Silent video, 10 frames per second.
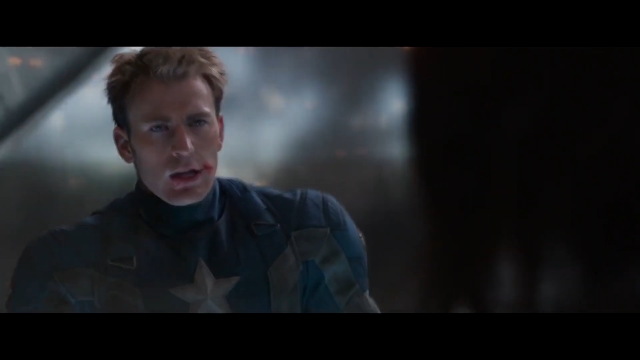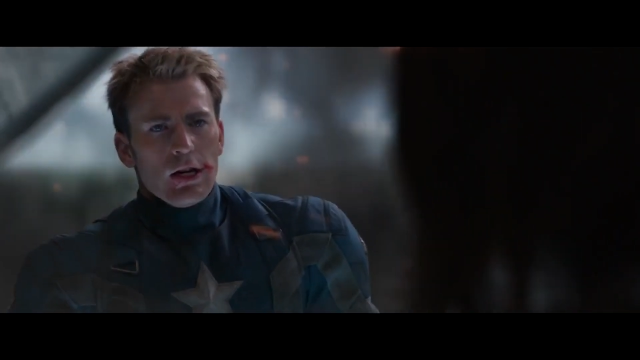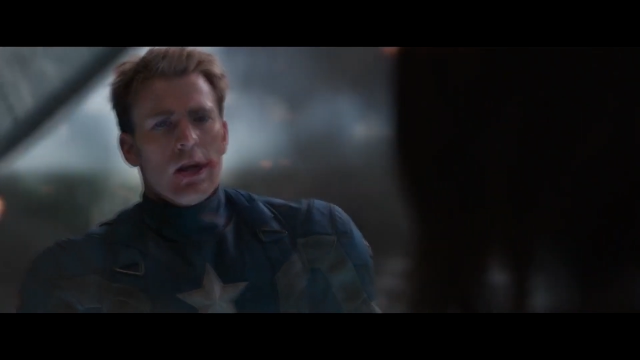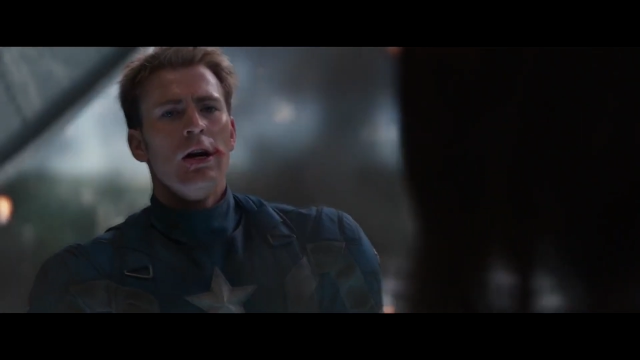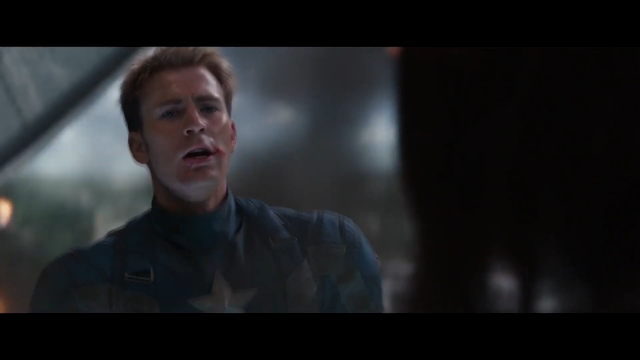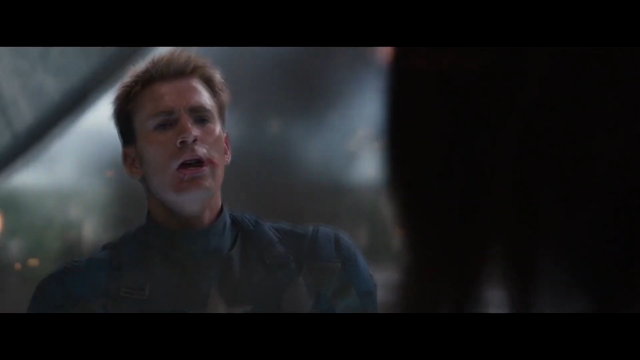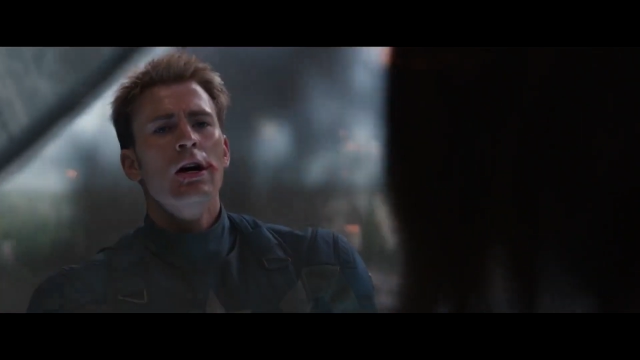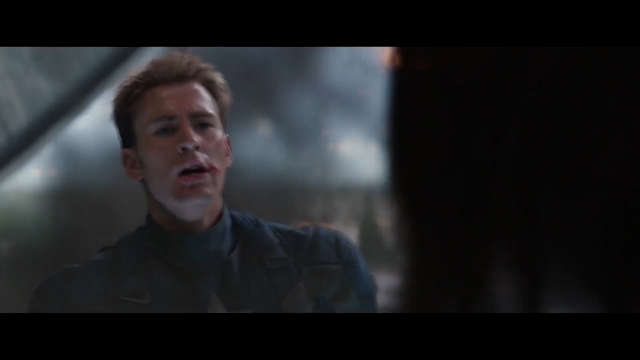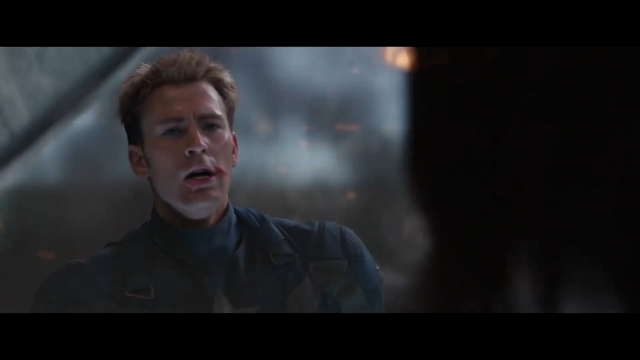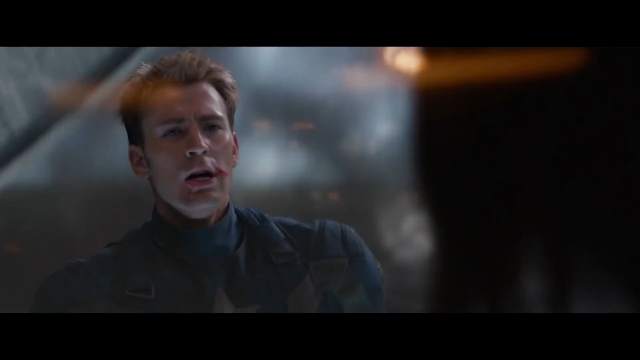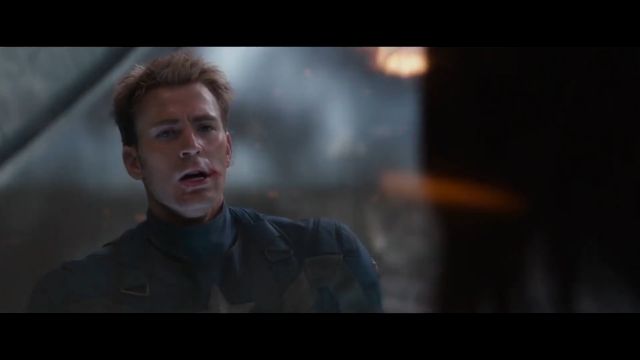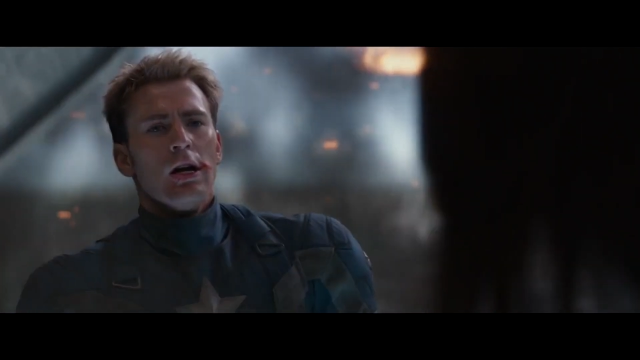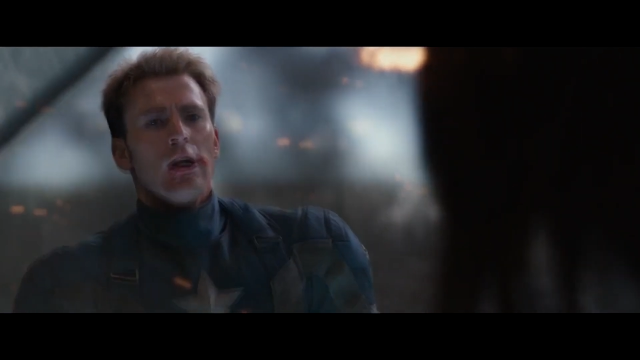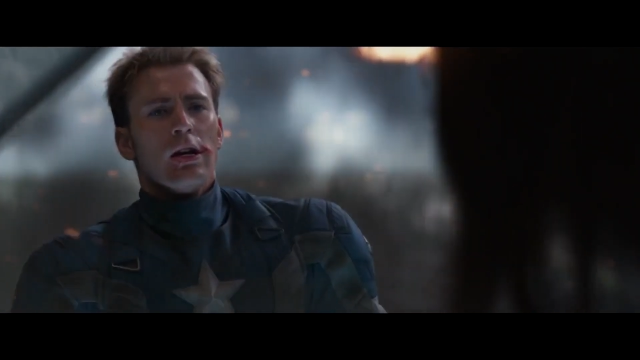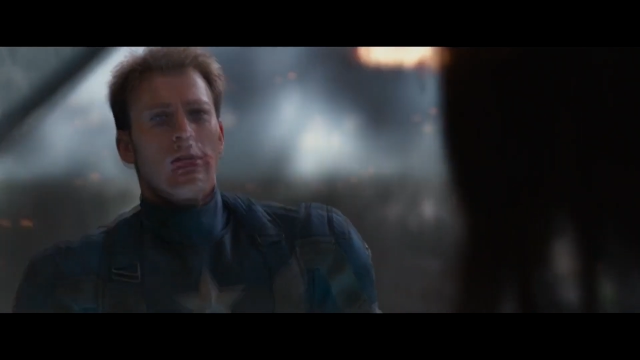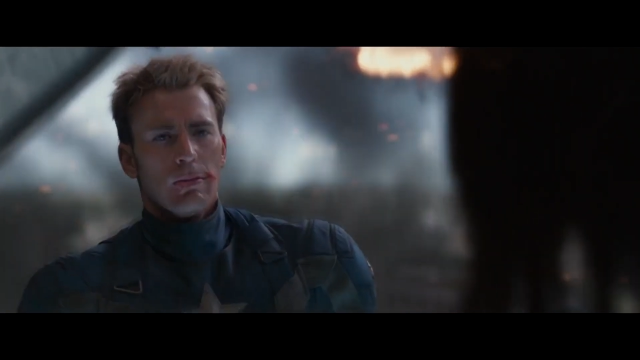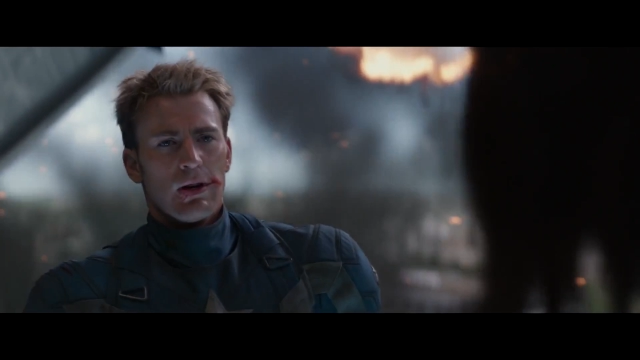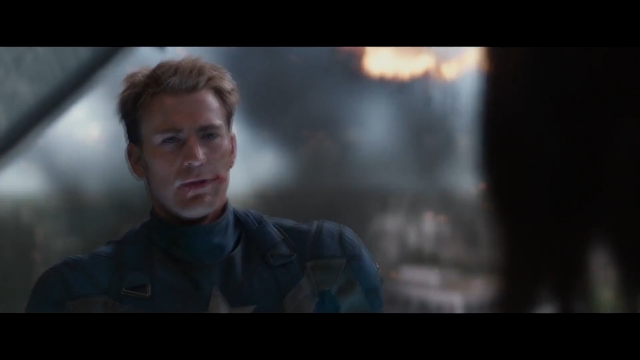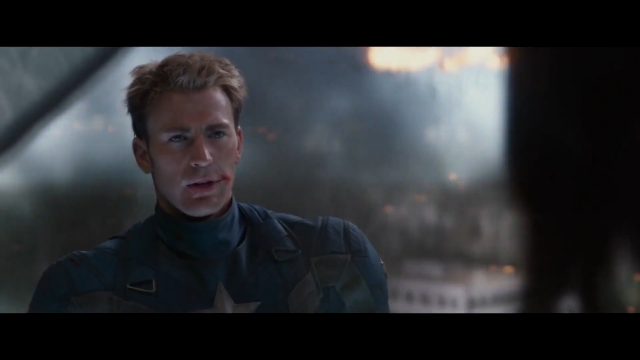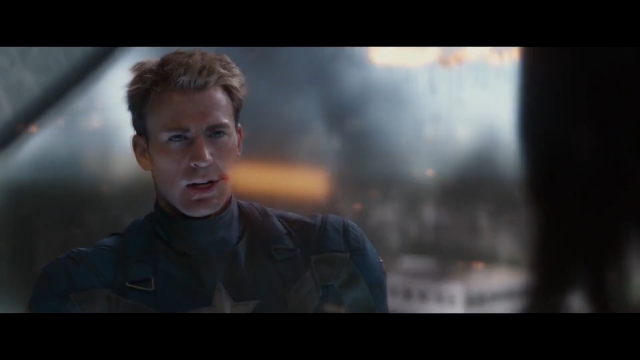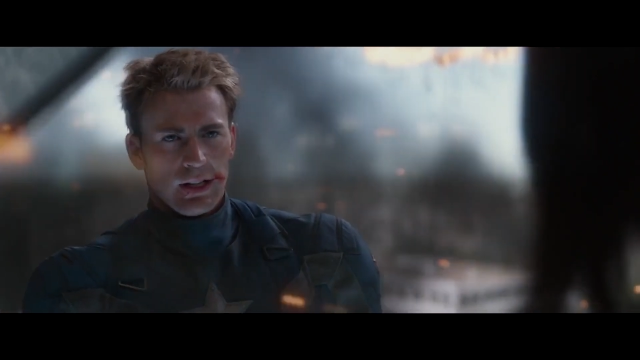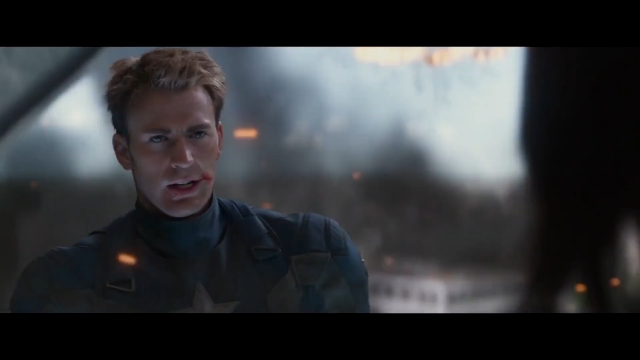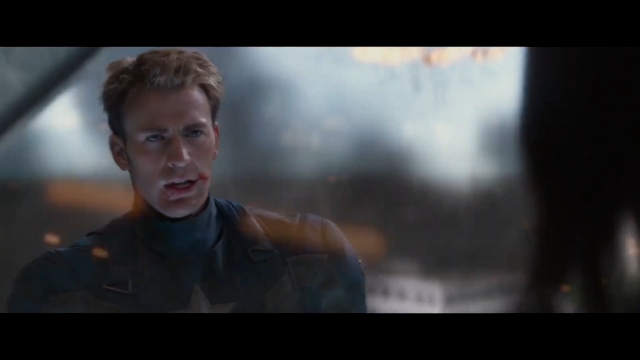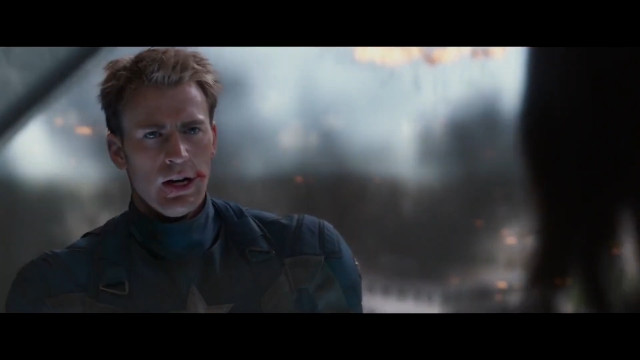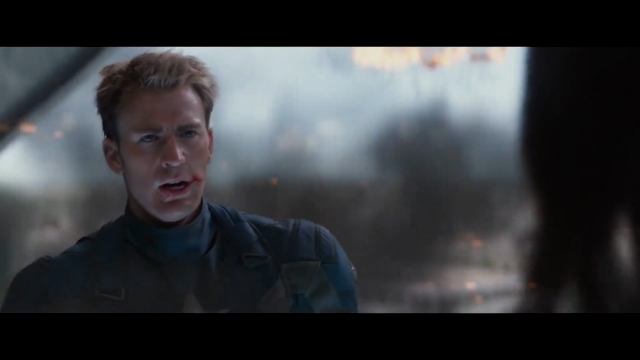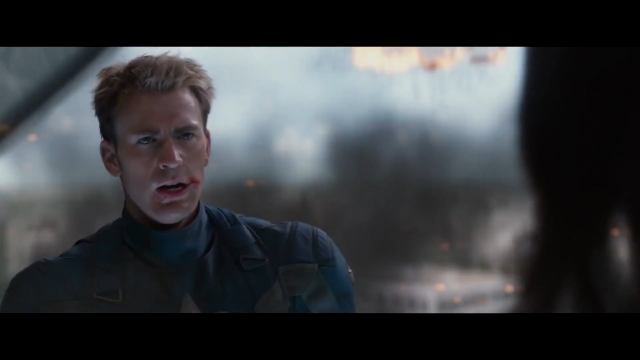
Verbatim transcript: the mantle and instills the shield with values